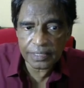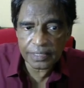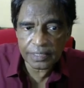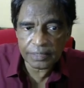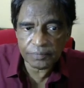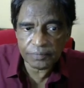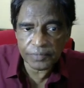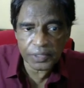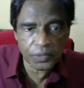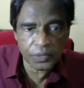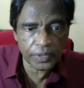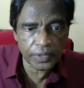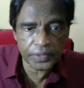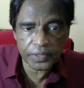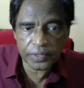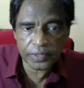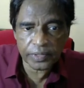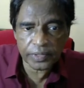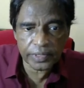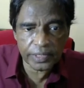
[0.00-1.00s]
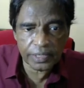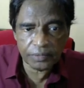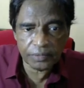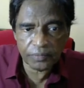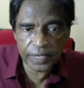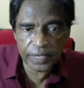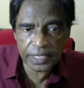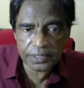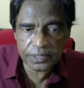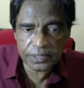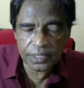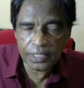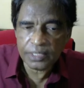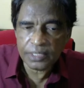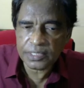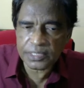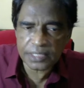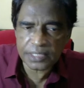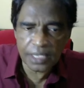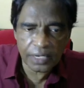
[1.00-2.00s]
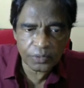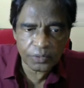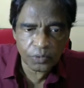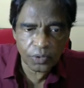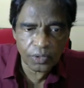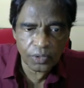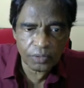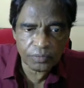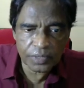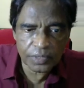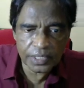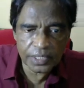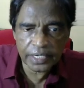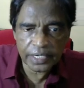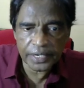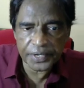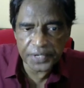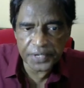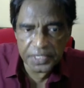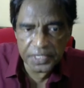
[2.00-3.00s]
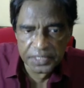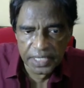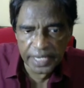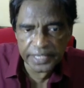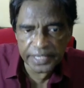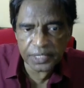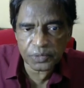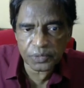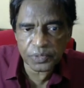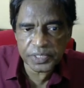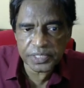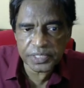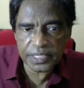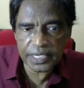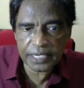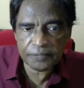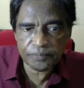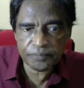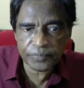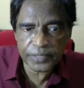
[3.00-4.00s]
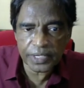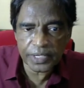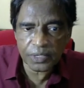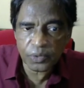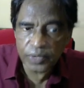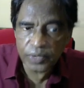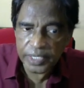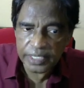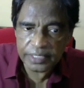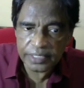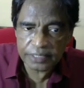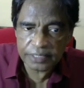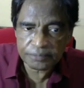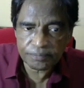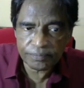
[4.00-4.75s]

We don't have to reinvent, start all over, design a questionnaire. No need.